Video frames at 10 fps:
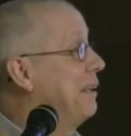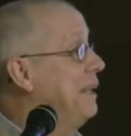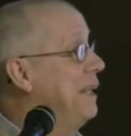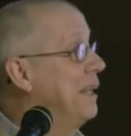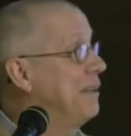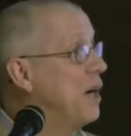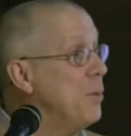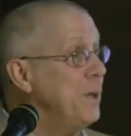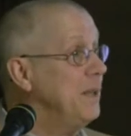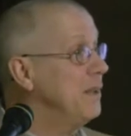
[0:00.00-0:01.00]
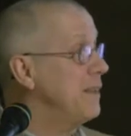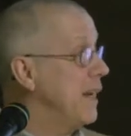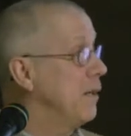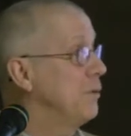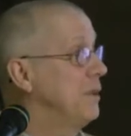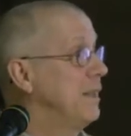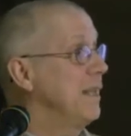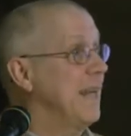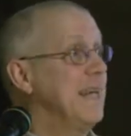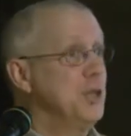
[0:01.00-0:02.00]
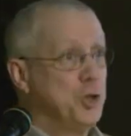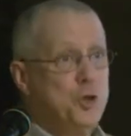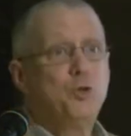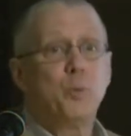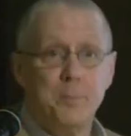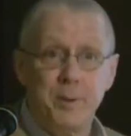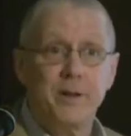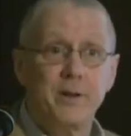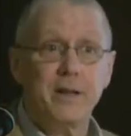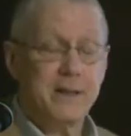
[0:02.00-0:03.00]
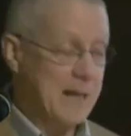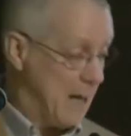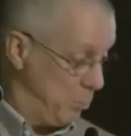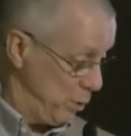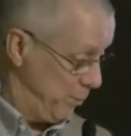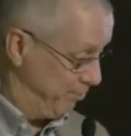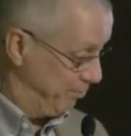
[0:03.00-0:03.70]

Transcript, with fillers: he had come into town to get a shoe repaired at the cobbler